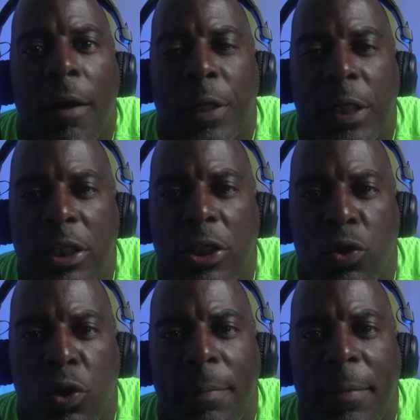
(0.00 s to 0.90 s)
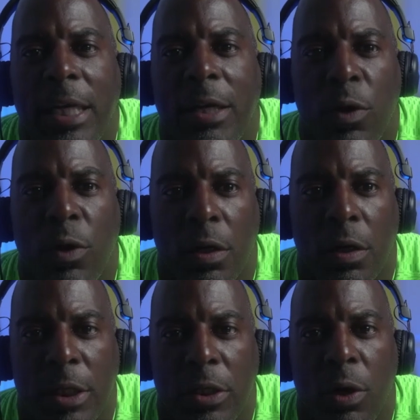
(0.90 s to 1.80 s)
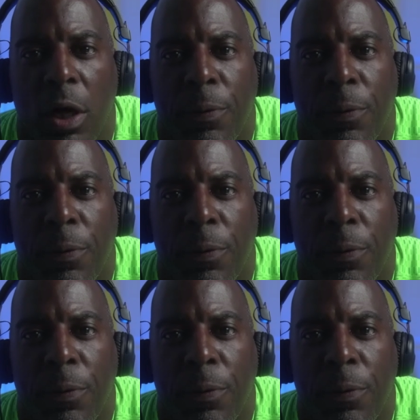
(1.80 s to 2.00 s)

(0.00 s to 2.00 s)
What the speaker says: Please join me in welcoming to our